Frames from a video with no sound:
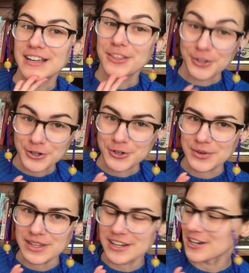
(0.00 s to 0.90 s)
the new
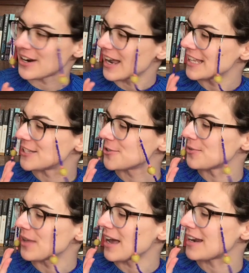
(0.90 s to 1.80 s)
year and so
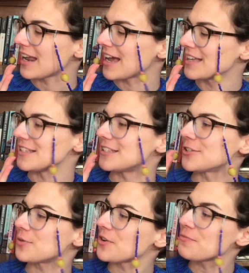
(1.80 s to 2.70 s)
that has
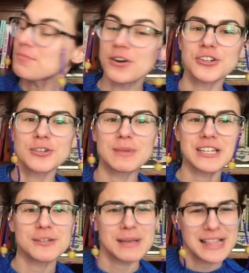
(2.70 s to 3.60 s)
sort of pushed me
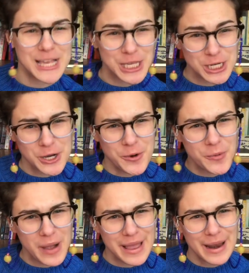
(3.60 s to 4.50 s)
to be like you know
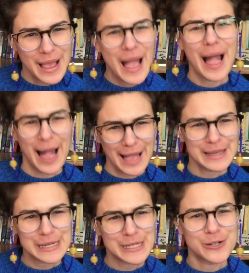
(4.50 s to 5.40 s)
what I
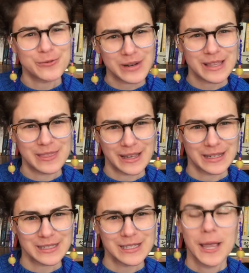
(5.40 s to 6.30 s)
need to read
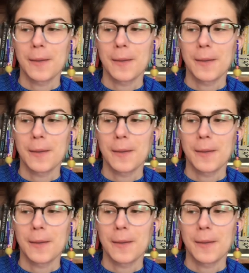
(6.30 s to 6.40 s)
this.